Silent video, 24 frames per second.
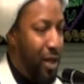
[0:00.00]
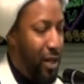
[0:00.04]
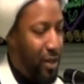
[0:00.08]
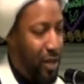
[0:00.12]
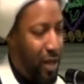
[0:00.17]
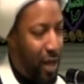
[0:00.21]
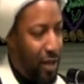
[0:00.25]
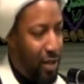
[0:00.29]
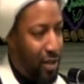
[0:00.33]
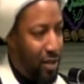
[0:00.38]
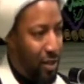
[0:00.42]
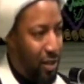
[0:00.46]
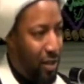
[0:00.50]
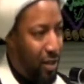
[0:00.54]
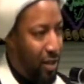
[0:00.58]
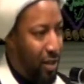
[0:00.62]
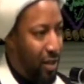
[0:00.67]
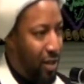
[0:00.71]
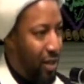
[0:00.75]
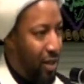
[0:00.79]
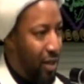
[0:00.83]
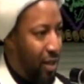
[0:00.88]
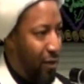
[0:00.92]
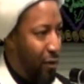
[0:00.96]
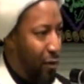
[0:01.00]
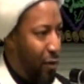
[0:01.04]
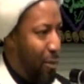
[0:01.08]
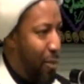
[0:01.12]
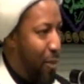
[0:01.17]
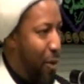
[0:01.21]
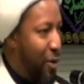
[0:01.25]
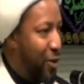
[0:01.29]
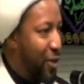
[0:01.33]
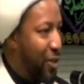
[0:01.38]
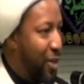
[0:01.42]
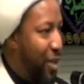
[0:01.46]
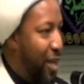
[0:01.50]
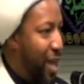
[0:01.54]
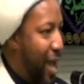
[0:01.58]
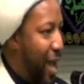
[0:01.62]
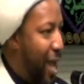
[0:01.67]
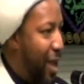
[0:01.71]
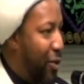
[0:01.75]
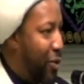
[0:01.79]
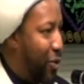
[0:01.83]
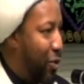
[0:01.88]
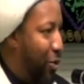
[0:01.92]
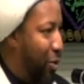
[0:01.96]
Meaning that if a person
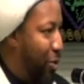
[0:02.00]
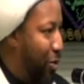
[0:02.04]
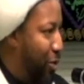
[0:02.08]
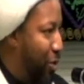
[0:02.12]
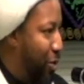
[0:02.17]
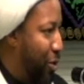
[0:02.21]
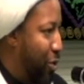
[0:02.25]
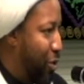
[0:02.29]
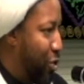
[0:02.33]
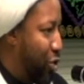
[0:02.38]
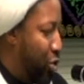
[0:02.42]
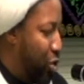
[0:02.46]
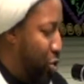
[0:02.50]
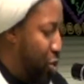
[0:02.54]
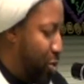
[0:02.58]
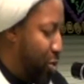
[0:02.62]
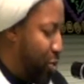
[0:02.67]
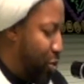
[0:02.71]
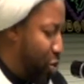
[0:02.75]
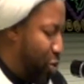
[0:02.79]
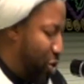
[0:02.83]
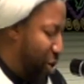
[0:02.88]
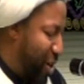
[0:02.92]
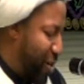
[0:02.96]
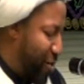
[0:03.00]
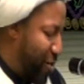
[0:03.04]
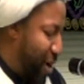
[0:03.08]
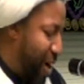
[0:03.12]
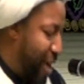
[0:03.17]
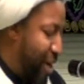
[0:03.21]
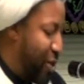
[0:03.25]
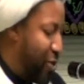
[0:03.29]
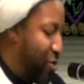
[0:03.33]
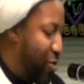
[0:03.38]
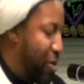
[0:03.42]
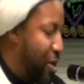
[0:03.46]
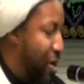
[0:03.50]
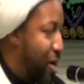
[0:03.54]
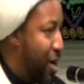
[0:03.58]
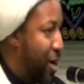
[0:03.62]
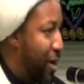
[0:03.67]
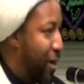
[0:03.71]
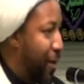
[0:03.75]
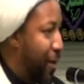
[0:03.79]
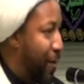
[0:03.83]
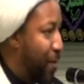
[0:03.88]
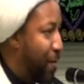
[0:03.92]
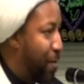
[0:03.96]
had to choose between right and
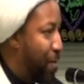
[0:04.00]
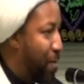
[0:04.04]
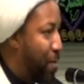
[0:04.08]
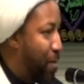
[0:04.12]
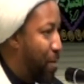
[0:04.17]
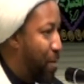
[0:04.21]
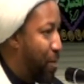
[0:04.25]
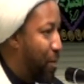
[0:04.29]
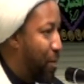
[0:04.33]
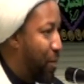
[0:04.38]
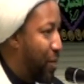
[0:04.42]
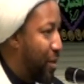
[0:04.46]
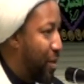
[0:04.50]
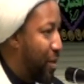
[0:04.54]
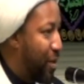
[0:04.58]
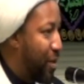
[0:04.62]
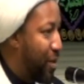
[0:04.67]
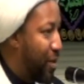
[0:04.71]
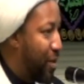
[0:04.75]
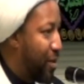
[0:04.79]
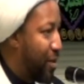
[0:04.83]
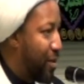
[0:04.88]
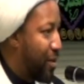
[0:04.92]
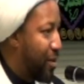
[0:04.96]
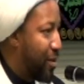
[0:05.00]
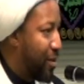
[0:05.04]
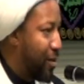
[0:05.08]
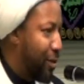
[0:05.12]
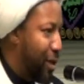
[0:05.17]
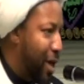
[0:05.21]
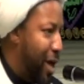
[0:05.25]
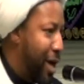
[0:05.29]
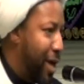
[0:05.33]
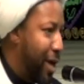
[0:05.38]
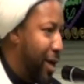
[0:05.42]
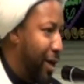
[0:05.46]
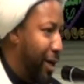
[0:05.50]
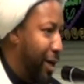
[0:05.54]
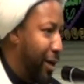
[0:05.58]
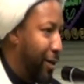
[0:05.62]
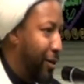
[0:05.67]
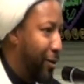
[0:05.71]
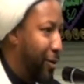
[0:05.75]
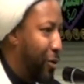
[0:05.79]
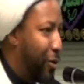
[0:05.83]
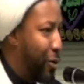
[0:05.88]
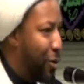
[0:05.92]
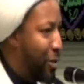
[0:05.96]
wrong,
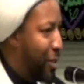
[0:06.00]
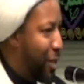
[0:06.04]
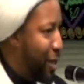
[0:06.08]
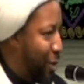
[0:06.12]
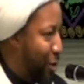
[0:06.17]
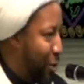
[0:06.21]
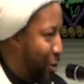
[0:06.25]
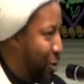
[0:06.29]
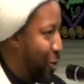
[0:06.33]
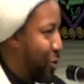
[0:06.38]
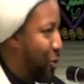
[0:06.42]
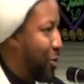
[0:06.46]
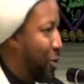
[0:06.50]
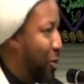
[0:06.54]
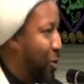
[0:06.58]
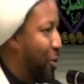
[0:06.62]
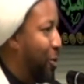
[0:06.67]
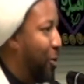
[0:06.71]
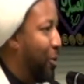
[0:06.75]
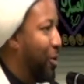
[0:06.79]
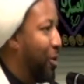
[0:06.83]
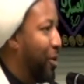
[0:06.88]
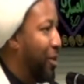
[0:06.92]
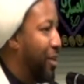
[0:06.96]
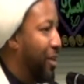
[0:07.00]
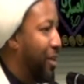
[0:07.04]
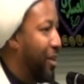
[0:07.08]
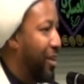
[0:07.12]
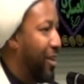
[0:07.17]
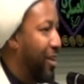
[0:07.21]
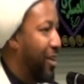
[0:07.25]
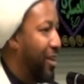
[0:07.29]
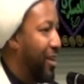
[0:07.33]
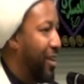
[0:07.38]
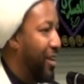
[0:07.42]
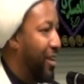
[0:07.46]
lying or telling the truth,